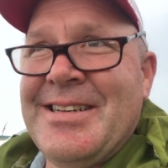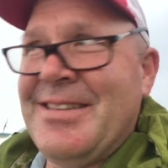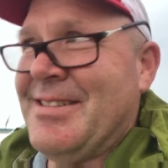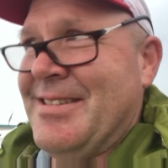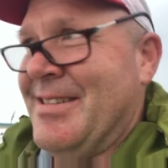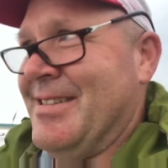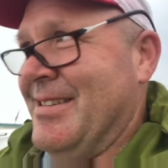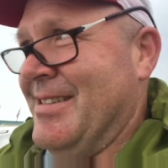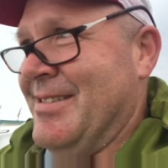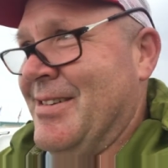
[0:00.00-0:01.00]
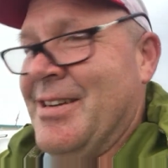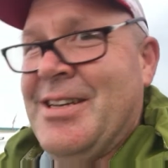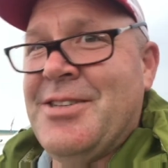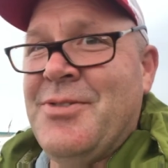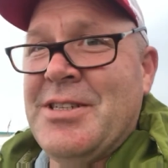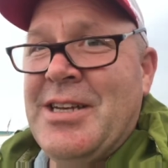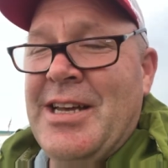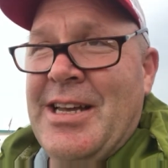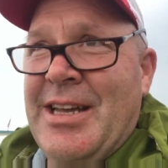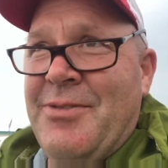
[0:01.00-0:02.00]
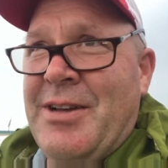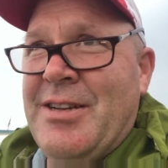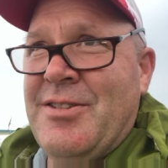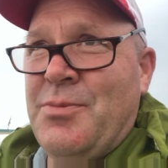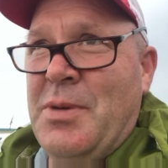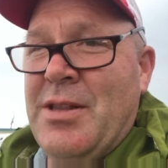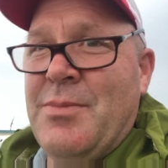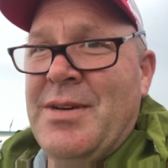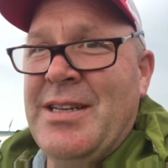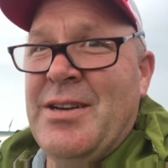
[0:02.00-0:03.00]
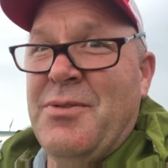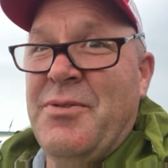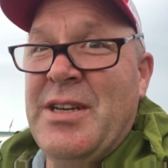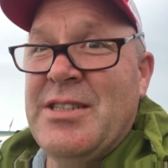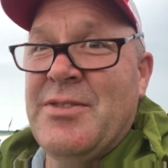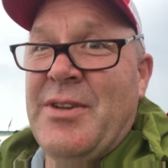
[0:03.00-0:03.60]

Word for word: Just trying to catch fish. If I just spent the money on fish,